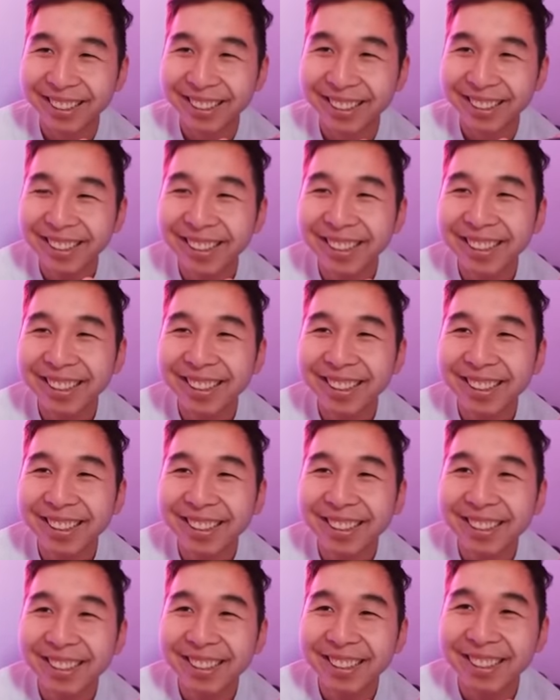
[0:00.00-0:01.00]
I see him.
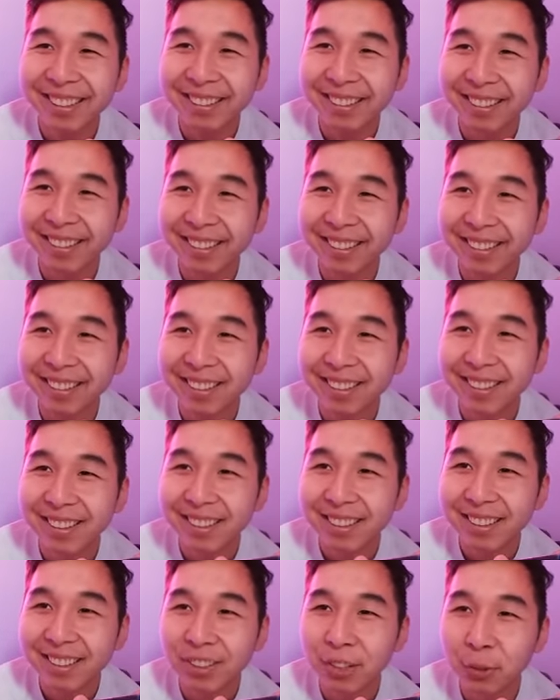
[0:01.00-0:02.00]
Okay.
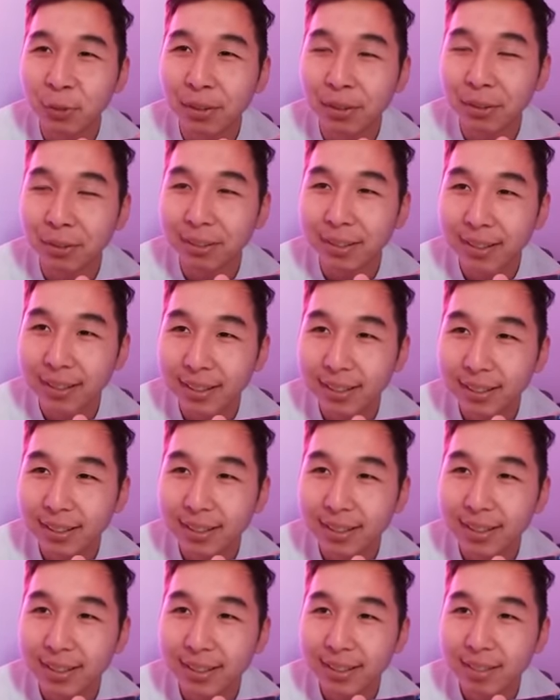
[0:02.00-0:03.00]
2v3.
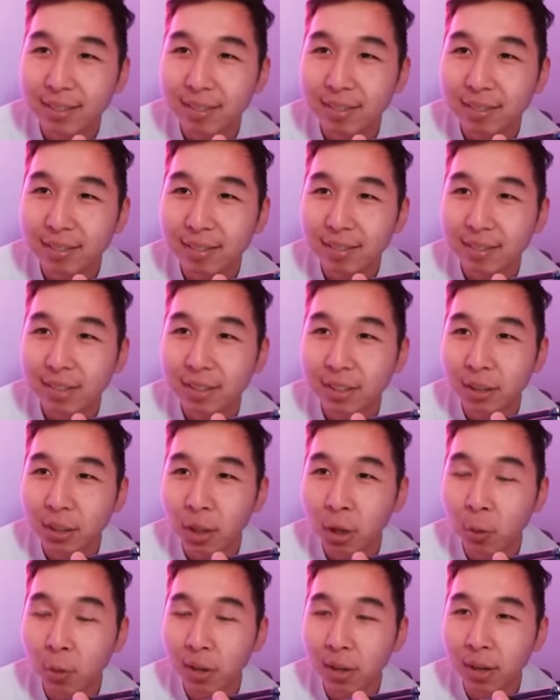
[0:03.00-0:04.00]
You
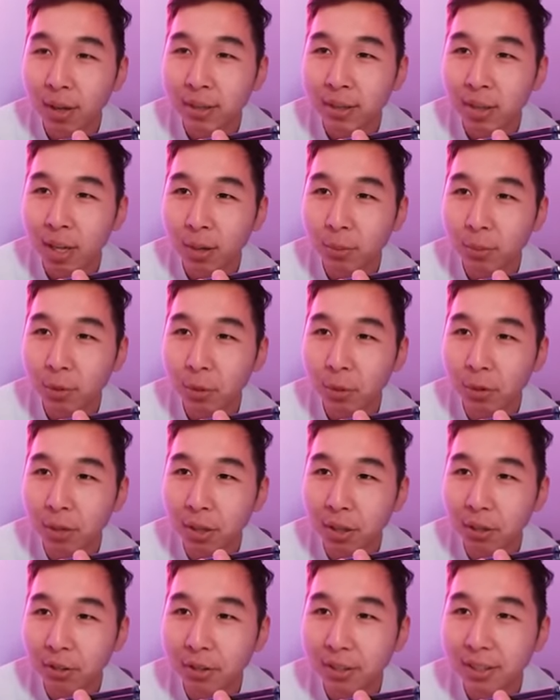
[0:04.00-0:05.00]
know one guy's top, two
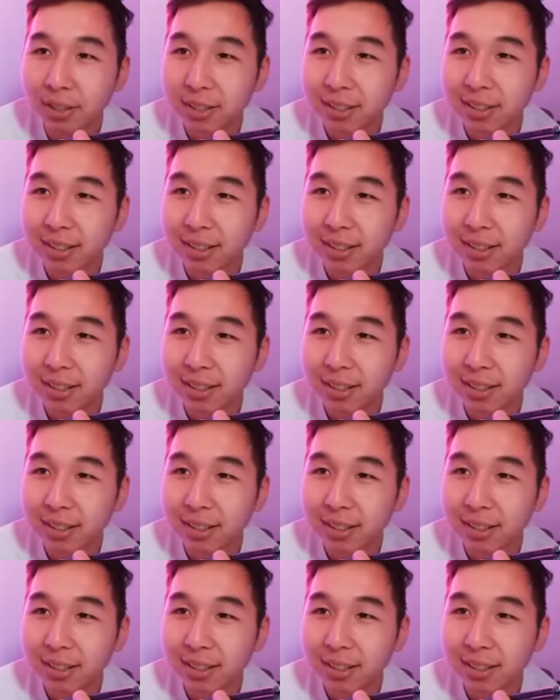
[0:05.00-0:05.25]
unknown.